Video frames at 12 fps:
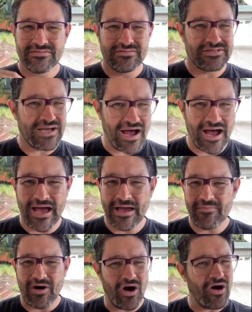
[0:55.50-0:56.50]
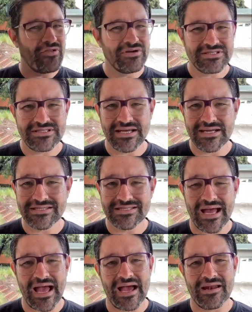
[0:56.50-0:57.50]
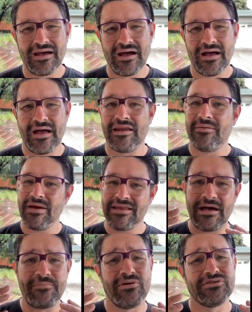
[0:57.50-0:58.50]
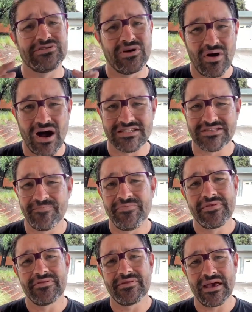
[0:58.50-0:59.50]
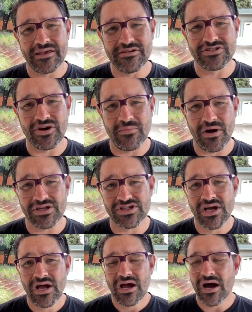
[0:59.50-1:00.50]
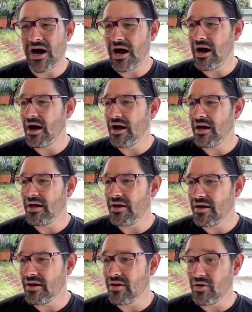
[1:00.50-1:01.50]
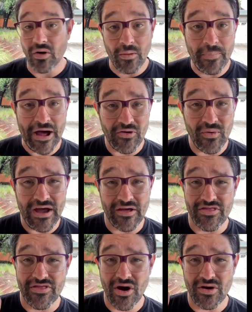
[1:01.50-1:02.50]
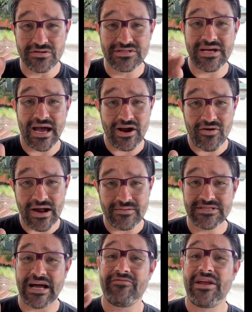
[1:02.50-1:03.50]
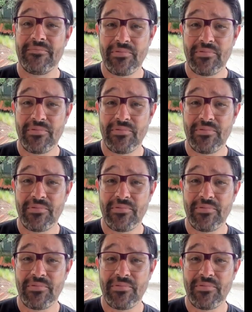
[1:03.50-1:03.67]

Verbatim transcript: time, all those things. And it made that post so awesome. Thank you so much. By the way, those diagrams I've now